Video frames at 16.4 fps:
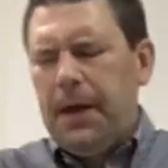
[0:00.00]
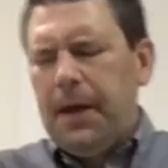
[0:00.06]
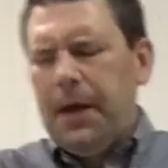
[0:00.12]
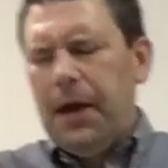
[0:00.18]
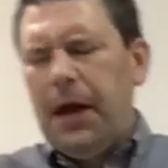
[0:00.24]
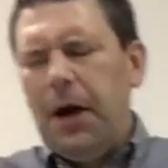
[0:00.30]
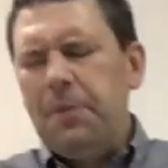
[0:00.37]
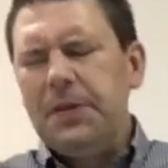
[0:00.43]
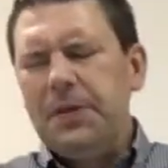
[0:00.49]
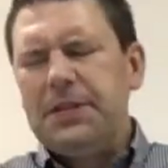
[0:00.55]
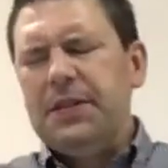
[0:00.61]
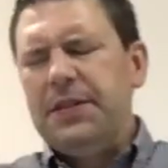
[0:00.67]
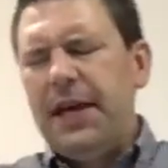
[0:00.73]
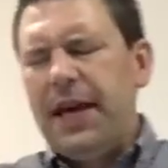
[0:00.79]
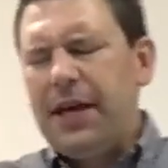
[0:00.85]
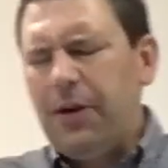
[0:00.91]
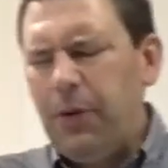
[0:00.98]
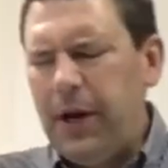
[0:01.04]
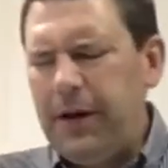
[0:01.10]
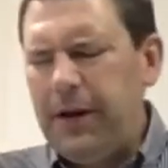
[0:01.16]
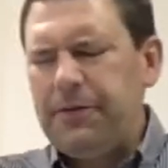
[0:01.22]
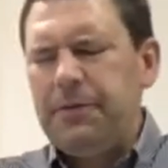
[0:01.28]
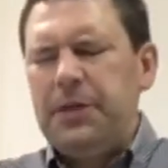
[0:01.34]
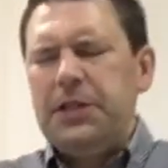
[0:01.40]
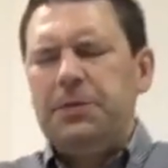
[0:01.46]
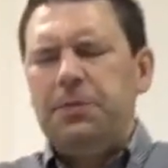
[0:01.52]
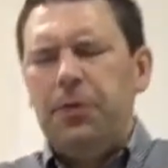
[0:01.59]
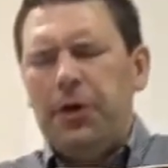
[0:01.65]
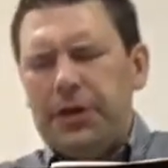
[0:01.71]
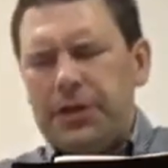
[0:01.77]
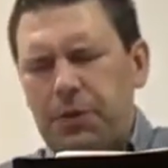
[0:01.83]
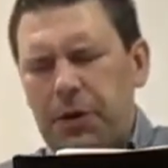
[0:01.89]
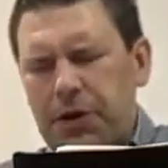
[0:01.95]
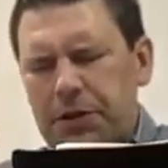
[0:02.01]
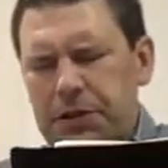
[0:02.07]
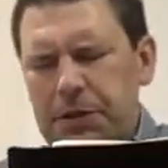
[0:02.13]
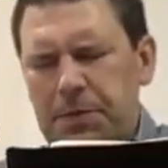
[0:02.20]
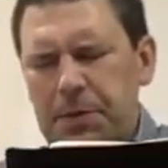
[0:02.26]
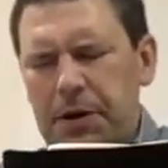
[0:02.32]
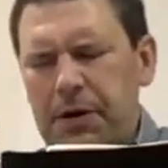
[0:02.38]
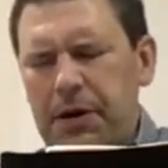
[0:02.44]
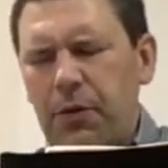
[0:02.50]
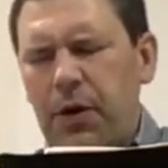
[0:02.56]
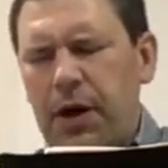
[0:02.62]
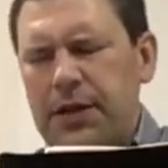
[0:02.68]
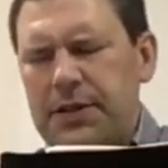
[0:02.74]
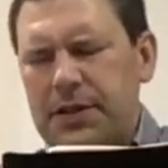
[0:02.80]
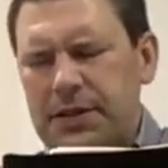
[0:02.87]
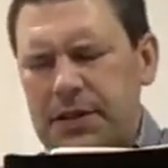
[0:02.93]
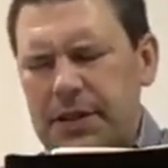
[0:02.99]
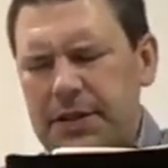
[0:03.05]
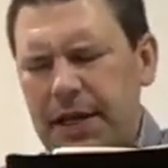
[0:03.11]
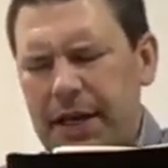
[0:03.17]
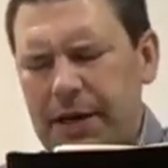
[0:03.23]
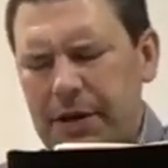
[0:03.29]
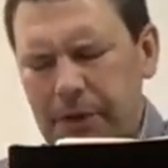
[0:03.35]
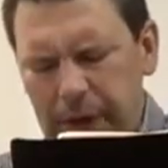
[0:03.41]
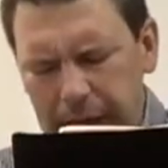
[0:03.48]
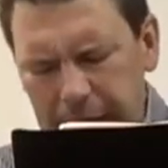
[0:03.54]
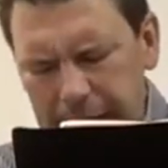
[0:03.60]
Help us to take away from these books what your spirit wants us to take away.